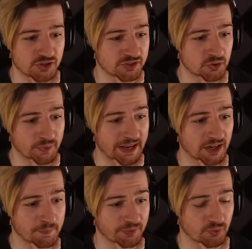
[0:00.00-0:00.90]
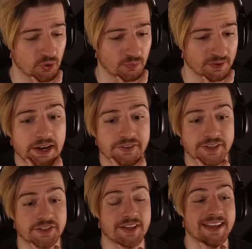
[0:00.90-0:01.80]
and just see what we get coming through. Okay, his
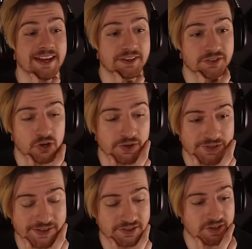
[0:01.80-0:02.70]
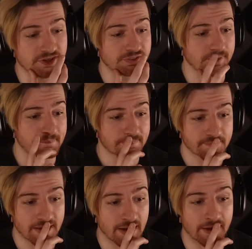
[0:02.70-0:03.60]
sister is contacting us.
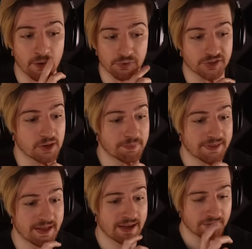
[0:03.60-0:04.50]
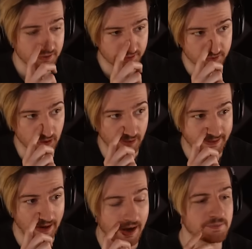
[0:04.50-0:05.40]
Uh, no one's gonna be there. So
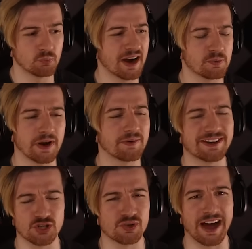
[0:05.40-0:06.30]
yeah, I, why, do, why do I do